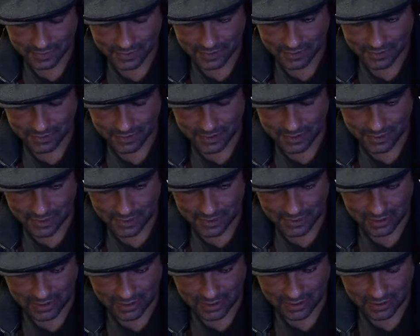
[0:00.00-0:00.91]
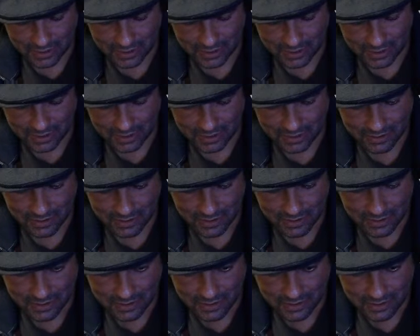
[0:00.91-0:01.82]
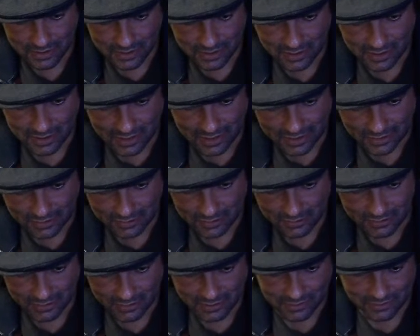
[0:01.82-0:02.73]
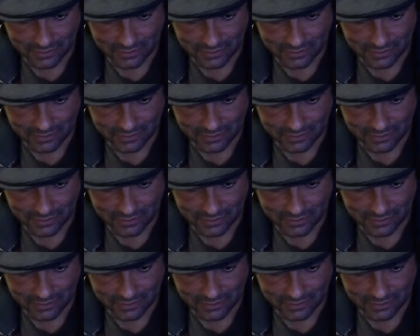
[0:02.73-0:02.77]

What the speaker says: to say like count,